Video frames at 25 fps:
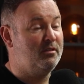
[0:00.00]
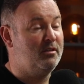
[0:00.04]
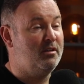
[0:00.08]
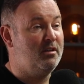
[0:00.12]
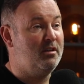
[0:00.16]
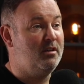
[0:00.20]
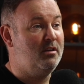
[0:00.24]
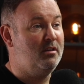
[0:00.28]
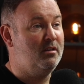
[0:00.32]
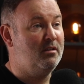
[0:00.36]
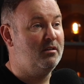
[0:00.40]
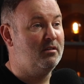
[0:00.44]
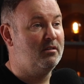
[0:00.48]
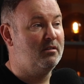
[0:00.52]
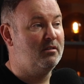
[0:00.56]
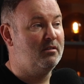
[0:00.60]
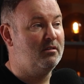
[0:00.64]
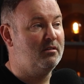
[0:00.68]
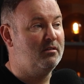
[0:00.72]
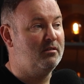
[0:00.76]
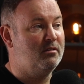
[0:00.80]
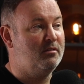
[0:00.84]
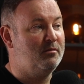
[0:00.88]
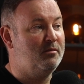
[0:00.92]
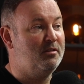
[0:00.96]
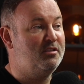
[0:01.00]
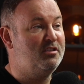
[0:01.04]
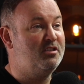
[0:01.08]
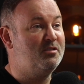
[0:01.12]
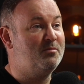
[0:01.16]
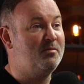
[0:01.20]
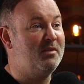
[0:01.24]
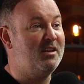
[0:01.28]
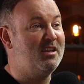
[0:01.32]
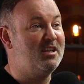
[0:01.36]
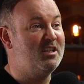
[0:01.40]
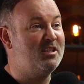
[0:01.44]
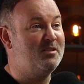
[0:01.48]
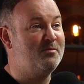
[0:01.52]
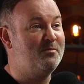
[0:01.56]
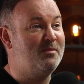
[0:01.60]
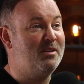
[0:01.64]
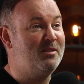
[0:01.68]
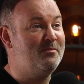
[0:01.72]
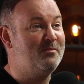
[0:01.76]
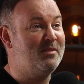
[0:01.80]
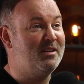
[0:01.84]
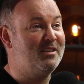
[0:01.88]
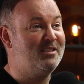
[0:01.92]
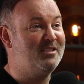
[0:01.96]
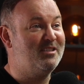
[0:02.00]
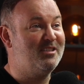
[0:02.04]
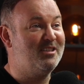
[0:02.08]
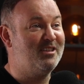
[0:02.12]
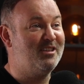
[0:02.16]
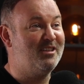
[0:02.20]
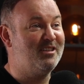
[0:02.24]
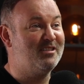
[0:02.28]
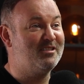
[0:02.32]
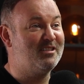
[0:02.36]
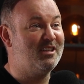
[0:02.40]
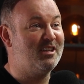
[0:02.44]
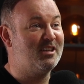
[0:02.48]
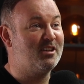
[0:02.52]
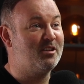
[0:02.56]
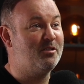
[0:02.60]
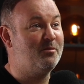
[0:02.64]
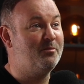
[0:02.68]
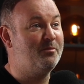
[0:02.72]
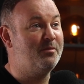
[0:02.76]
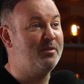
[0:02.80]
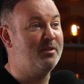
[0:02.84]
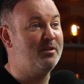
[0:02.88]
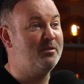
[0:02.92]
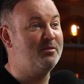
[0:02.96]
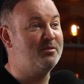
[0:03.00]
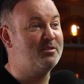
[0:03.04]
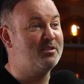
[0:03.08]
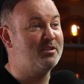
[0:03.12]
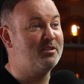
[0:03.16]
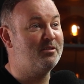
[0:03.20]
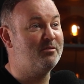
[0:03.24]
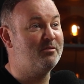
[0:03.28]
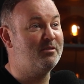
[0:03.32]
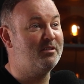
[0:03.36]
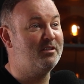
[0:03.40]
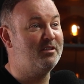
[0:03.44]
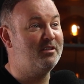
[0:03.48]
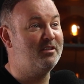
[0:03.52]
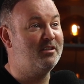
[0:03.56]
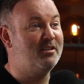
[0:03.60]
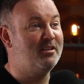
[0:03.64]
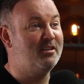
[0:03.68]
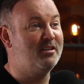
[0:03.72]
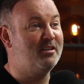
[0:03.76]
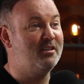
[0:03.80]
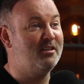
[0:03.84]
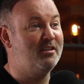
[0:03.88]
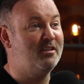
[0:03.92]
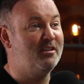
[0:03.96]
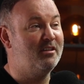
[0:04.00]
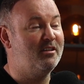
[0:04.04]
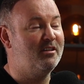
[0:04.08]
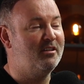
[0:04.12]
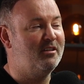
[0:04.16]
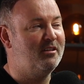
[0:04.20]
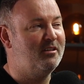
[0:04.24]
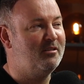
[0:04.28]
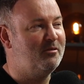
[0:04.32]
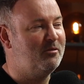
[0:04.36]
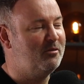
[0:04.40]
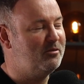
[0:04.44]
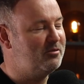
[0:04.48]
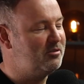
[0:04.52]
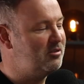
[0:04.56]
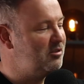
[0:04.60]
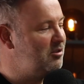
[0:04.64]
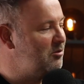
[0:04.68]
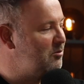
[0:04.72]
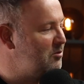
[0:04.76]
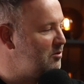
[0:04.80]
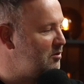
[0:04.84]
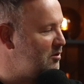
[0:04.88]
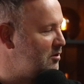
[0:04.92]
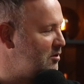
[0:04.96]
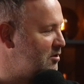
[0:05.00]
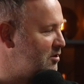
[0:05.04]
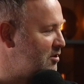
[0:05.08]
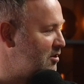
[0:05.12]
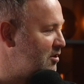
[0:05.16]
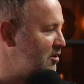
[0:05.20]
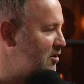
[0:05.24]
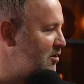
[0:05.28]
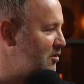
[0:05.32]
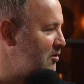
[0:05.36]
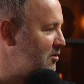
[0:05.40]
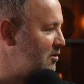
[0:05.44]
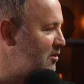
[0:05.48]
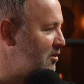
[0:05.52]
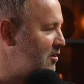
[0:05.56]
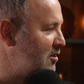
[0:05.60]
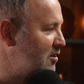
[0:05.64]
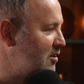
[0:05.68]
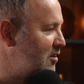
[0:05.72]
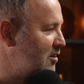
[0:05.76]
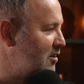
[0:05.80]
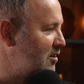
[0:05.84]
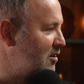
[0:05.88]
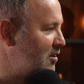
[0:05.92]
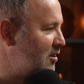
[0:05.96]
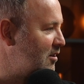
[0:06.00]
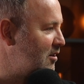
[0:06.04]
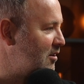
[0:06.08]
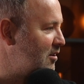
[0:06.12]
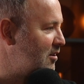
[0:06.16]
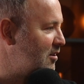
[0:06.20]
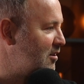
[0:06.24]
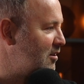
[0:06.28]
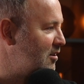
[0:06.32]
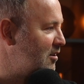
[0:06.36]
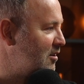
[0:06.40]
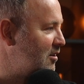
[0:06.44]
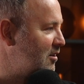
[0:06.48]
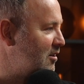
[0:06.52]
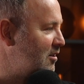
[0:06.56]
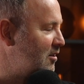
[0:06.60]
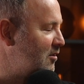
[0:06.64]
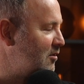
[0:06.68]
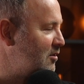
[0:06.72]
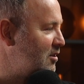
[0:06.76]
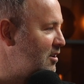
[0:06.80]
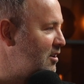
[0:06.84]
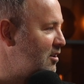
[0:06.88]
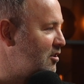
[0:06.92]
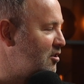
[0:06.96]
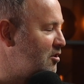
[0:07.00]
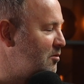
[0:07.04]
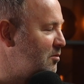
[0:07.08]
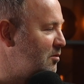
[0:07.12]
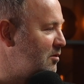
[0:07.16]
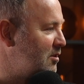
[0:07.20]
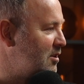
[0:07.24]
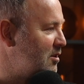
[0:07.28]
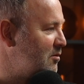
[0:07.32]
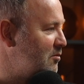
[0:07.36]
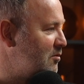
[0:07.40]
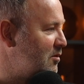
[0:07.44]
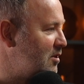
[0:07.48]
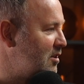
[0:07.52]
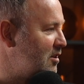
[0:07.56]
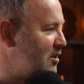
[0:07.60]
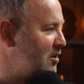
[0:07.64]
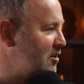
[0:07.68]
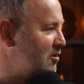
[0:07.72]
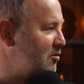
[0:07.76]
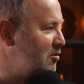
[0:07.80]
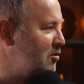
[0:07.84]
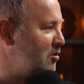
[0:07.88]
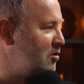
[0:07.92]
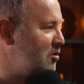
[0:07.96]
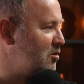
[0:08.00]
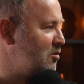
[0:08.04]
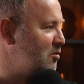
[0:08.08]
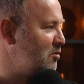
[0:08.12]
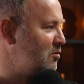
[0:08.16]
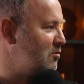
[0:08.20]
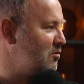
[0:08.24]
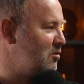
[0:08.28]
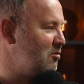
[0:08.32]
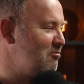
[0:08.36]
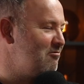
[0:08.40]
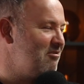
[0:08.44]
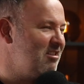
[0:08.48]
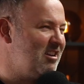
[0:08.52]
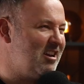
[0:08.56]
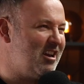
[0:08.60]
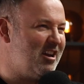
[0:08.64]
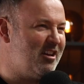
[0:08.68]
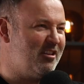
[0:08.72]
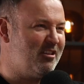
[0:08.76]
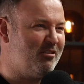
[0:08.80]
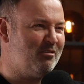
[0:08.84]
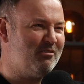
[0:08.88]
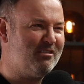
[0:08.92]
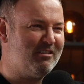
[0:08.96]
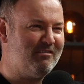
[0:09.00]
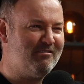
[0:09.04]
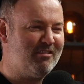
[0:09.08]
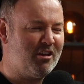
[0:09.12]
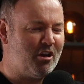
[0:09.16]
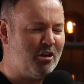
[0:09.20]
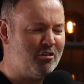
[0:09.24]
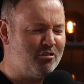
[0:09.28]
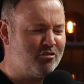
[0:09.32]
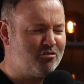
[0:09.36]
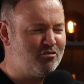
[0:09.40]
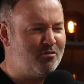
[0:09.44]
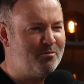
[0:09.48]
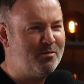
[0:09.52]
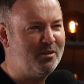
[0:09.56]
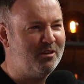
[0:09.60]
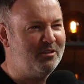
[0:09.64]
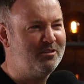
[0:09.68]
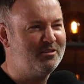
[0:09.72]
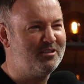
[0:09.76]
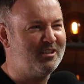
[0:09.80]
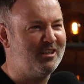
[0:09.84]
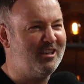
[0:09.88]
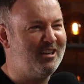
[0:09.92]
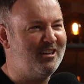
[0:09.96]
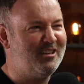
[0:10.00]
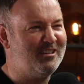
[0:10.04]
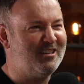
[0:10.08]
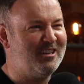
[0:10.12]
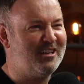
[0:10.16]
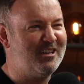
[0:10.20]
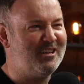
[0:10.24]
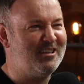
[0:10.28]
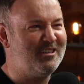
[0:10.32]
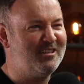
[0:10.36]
Yeah. And just play his big band charts, like Computer and... what's the other one we used to do? We did a couple, didn't we? They're all they were contrapuntal, aren't they?